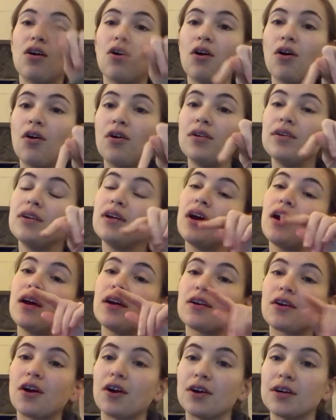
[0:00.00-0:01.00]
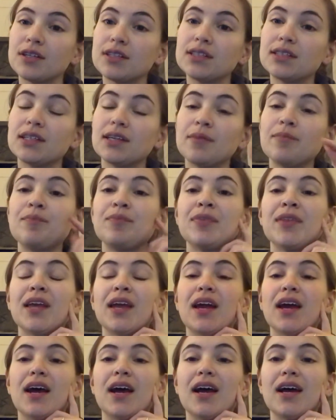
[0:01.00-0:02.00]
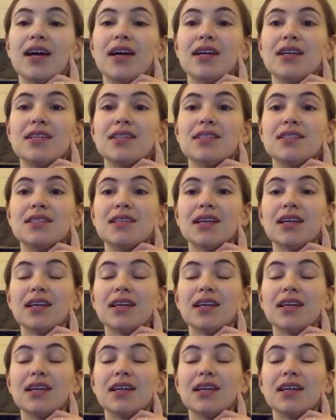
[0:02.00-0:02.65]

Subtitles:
on a cross, and